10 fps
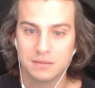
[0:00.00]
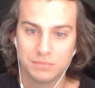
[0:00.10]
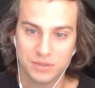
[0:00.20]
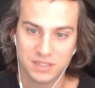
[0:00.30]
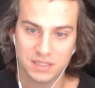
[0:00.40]

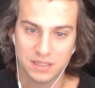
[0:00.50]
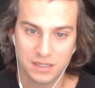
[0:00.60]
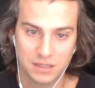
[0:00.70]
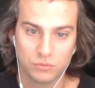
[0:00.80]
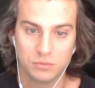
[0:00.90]
but
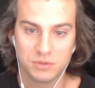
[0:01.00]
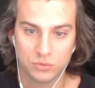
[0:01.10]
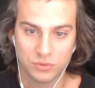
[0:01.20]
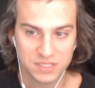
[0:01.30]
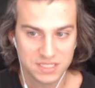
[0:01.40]
will be
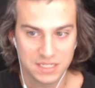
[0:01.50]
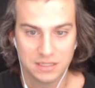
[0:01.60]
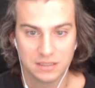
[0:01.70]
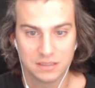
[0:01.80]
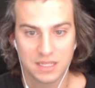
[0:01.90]
cool to see